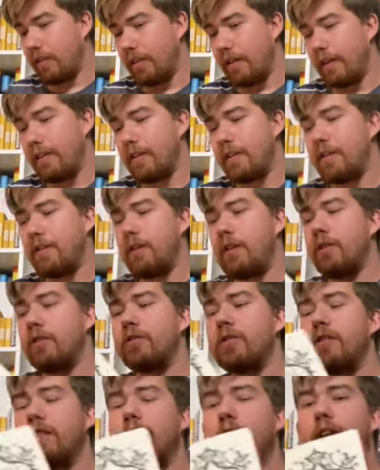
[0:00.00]
And then
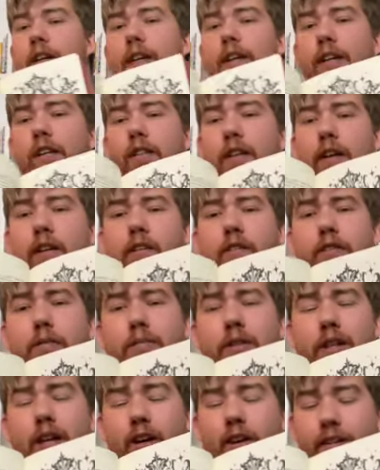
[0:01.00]
there's the letter from
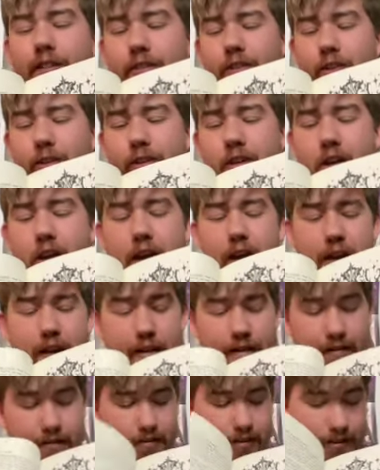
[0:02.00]
the author,
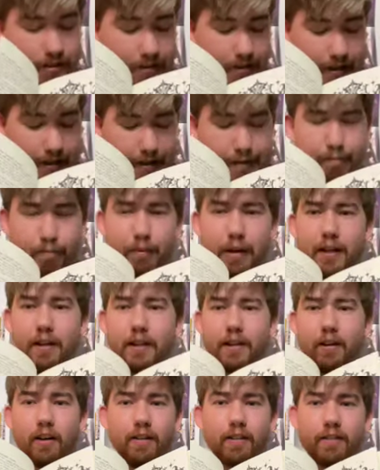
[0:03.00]
and it's signed by
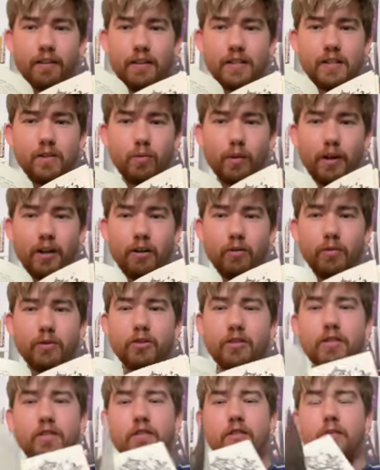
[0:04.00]
the author as well,
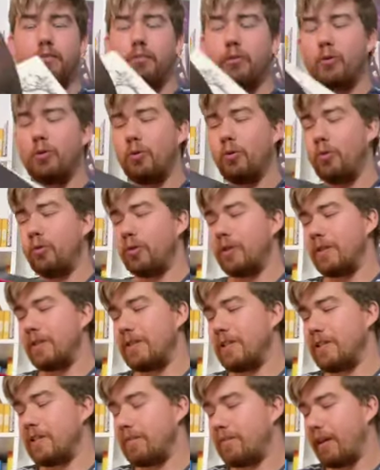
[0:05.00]
which is super cool because
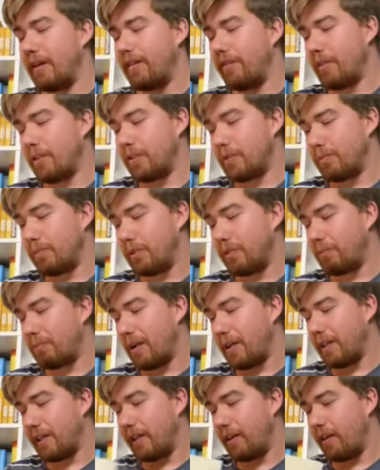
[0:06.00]
this is my first book
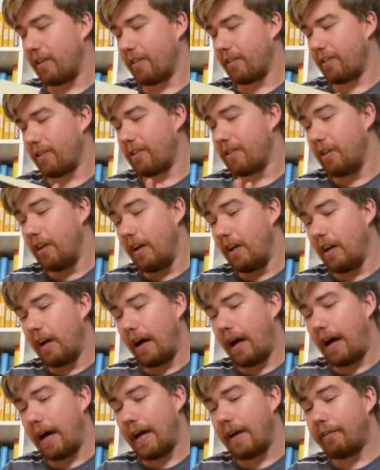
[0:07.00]
by the author.
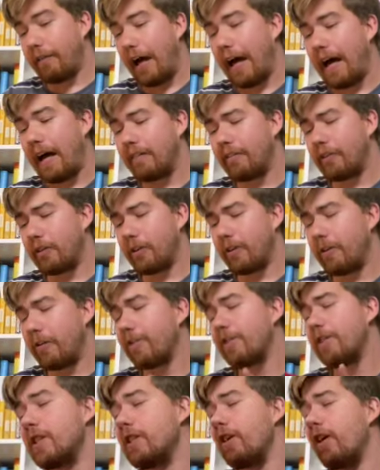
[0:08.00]
I have heard of
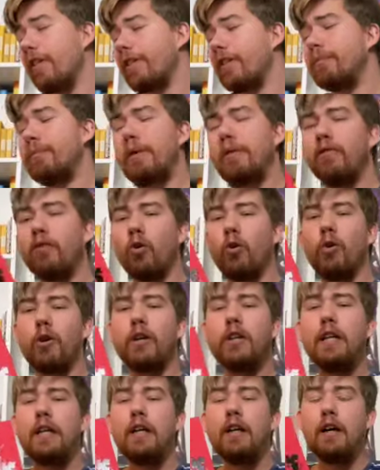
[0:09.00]
author
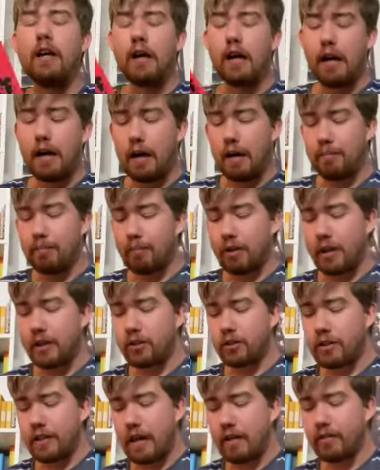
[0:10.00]
before, um, but I
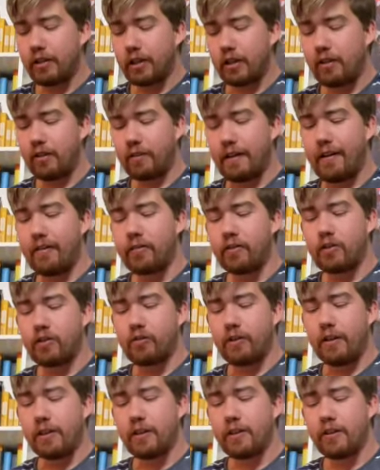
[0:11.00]
just haven't gone around to
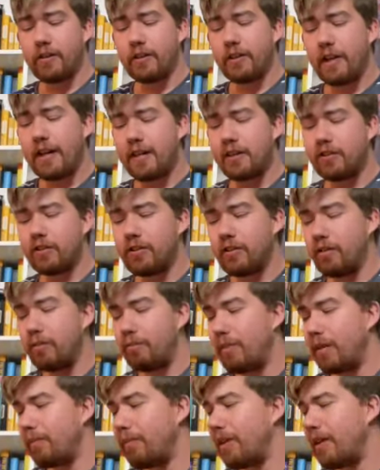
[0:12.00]
reading her yet, so
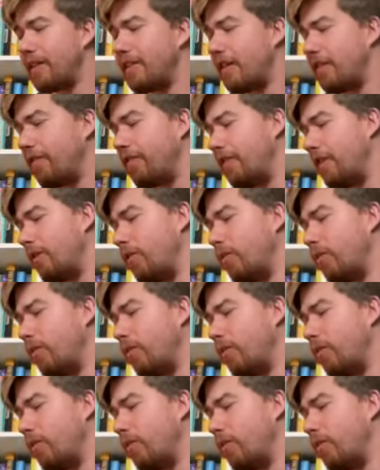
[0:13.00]
maybe I definitely